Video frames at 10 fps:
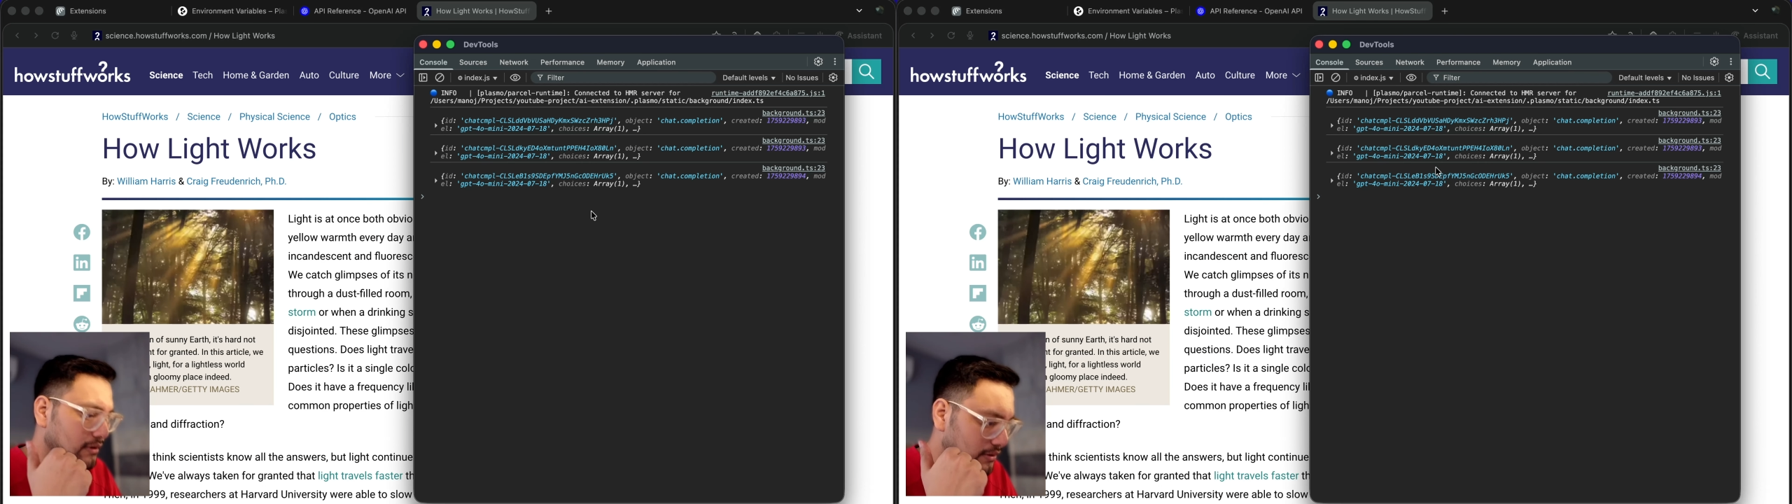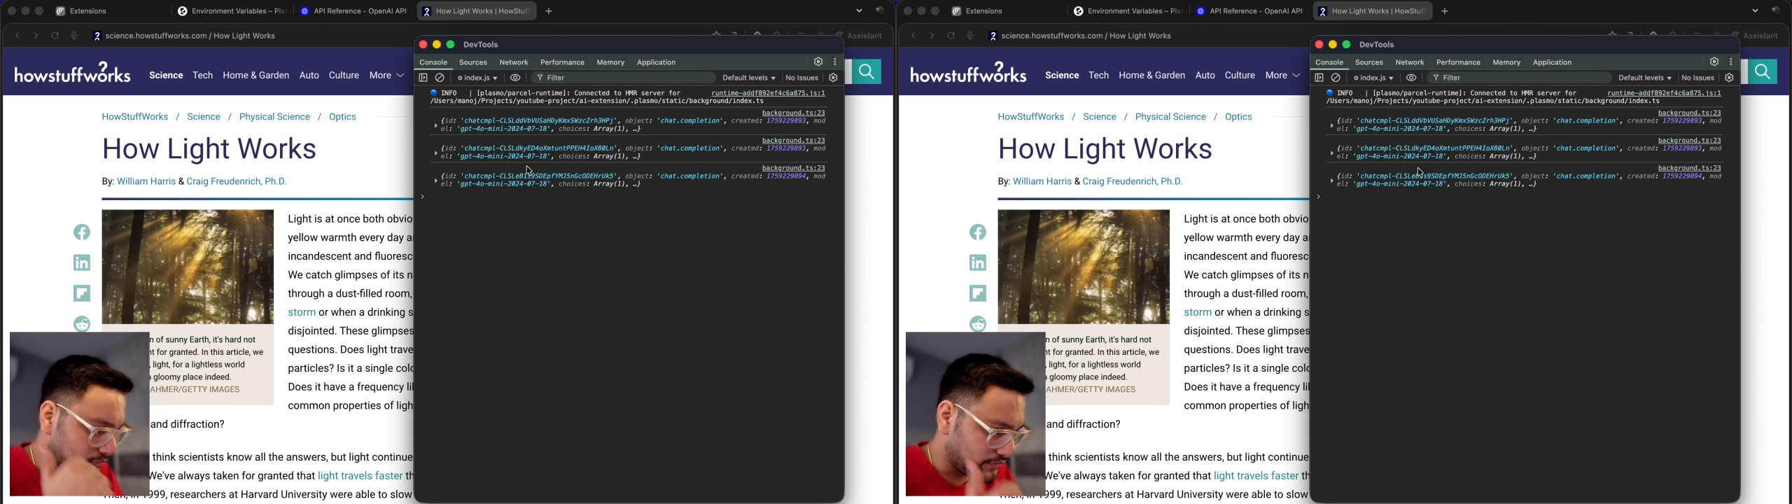
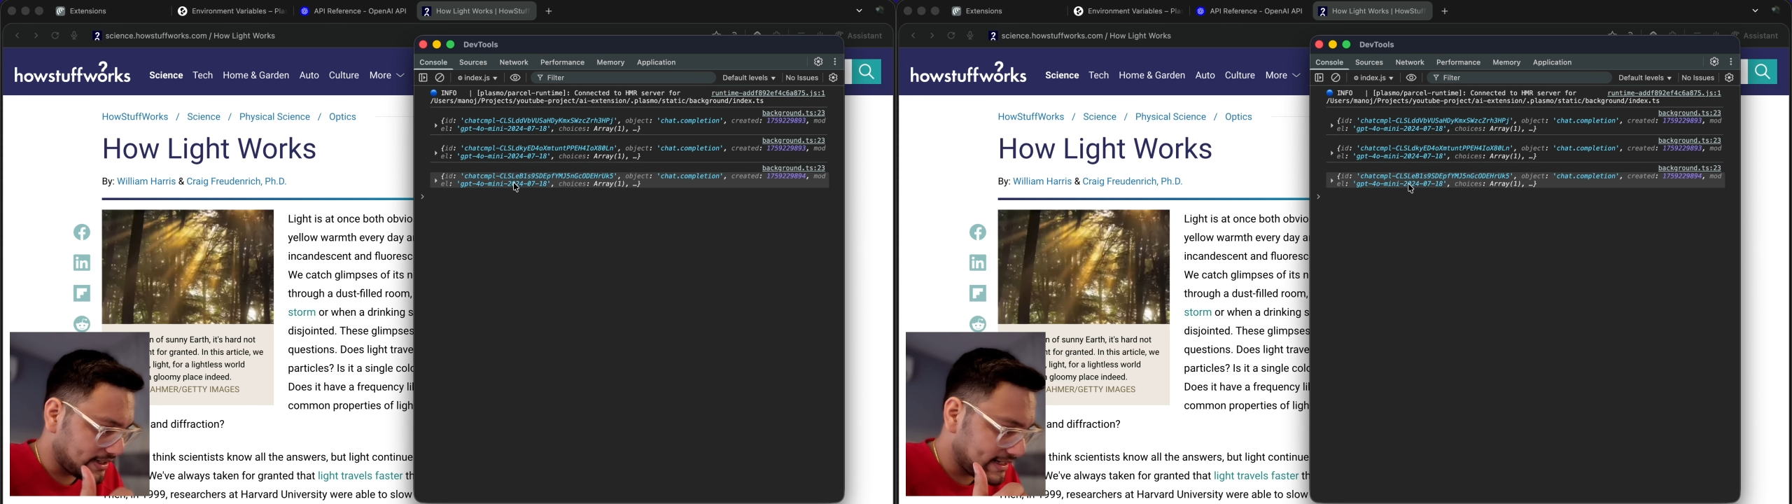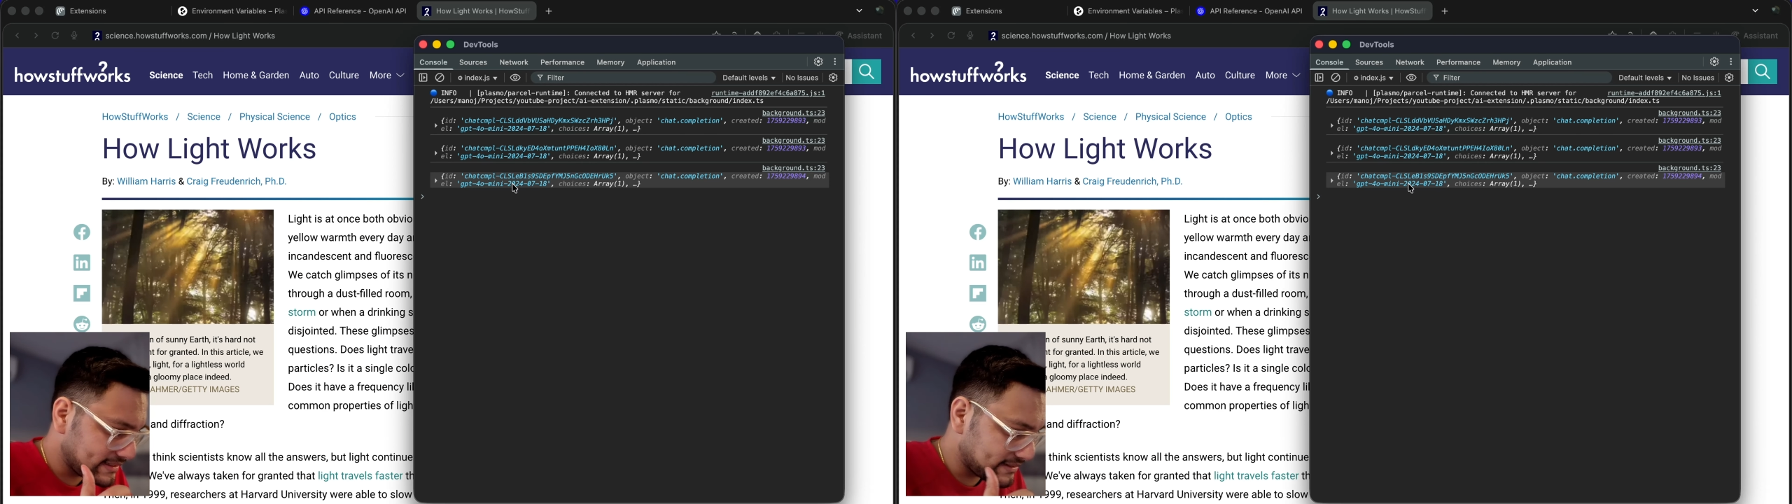
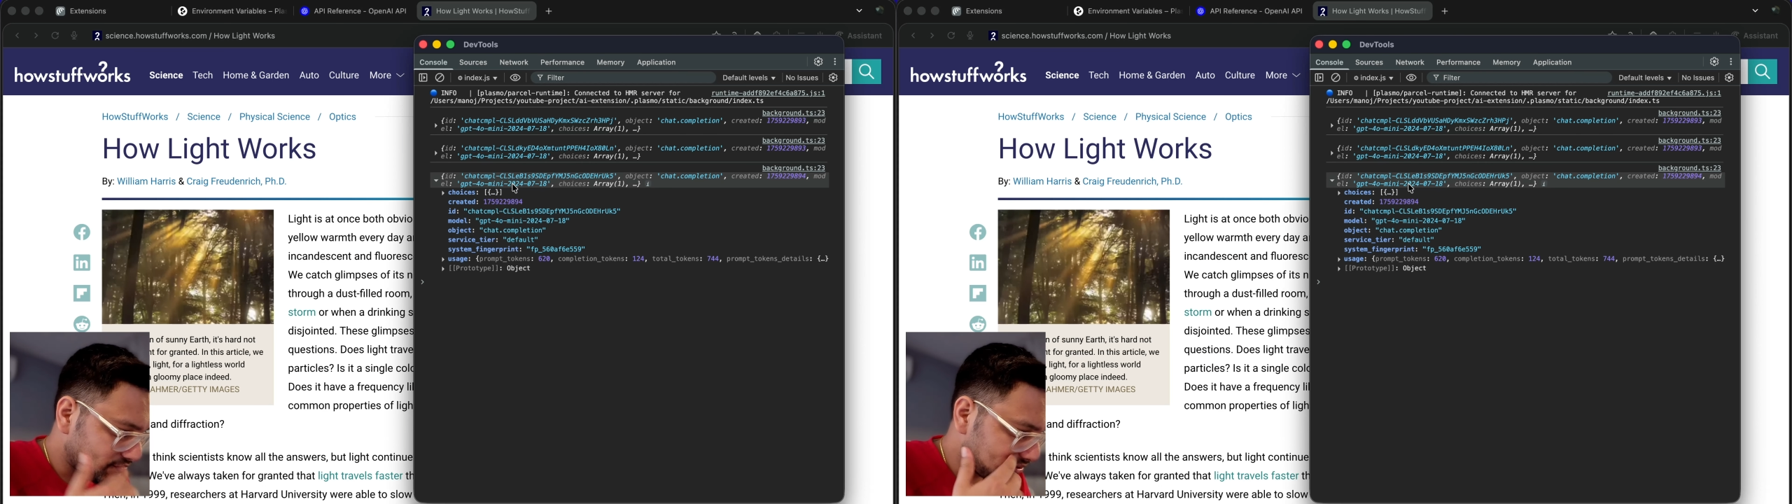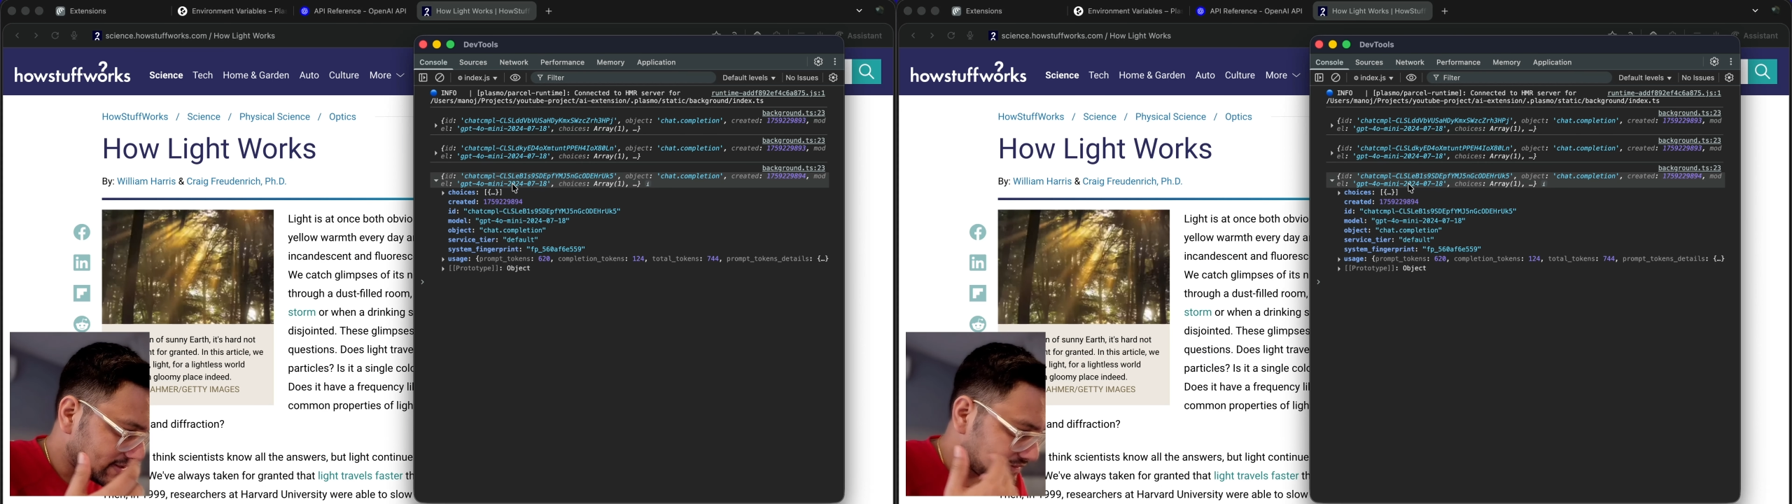Great, it
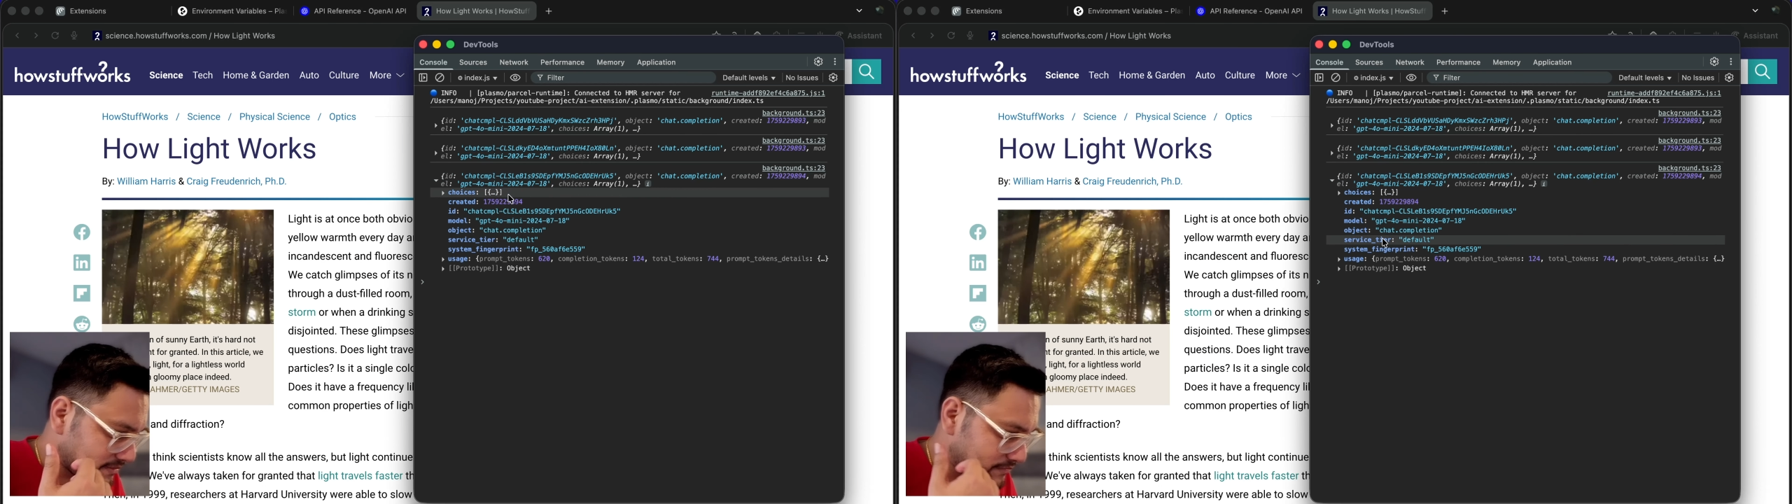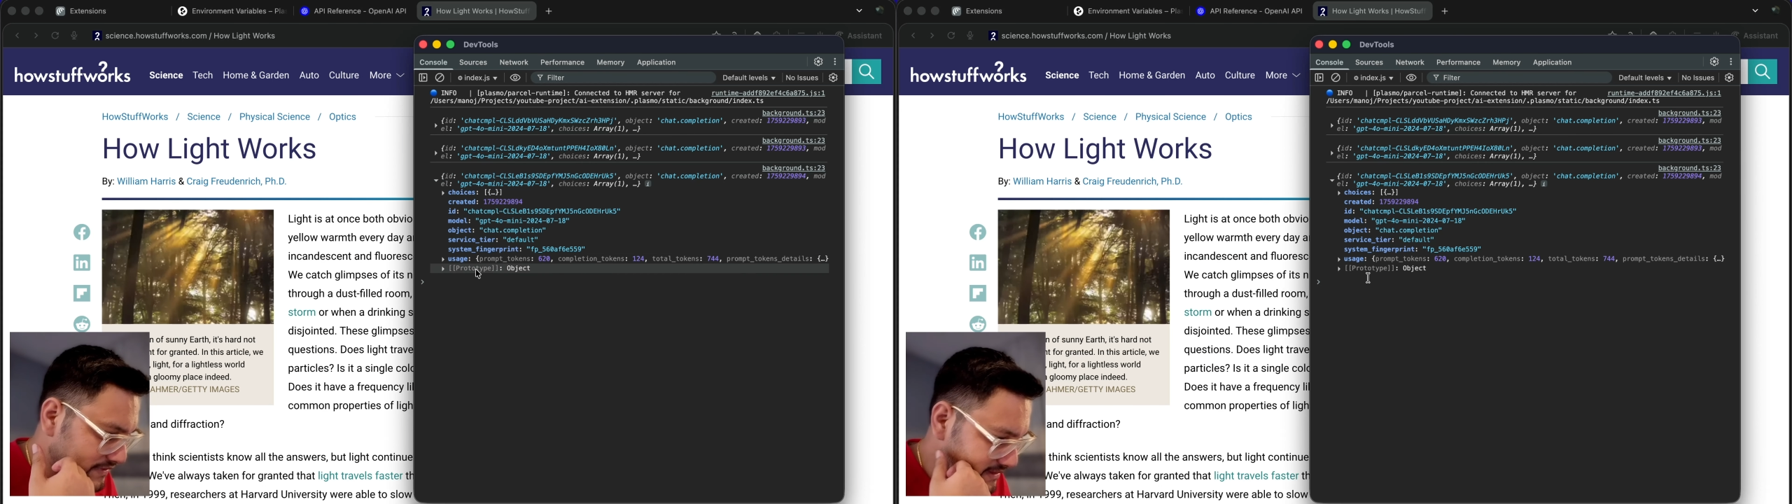returned some
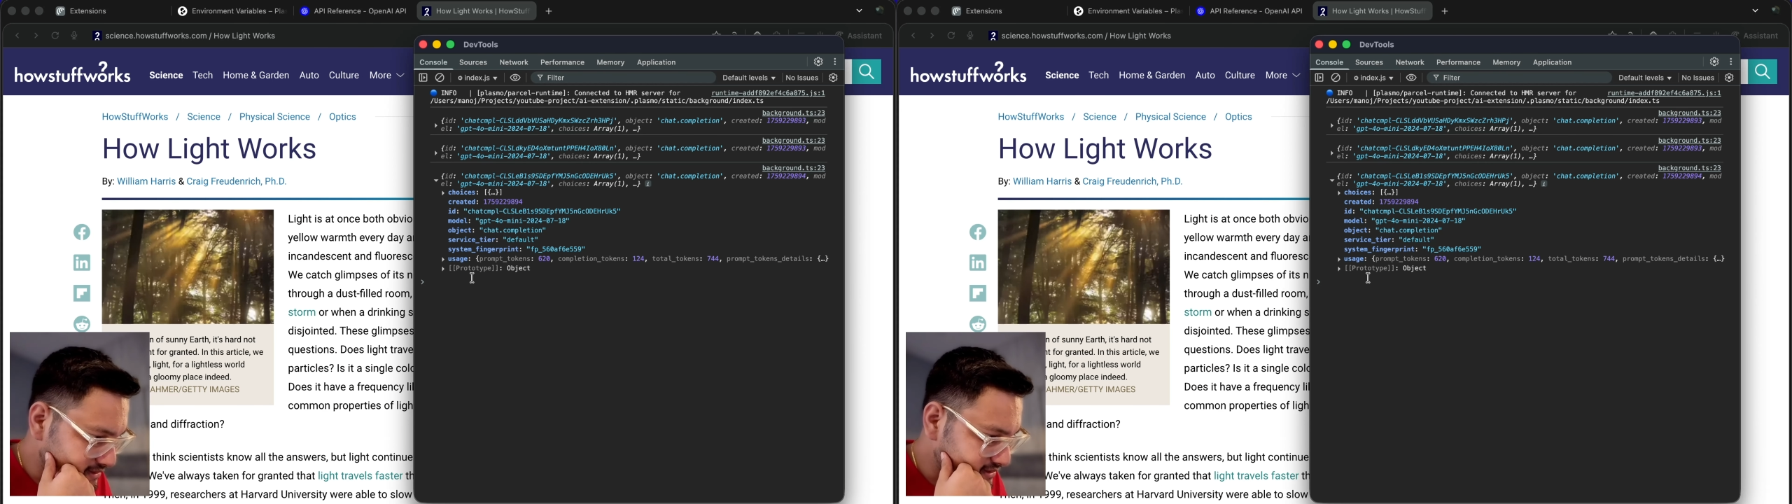result.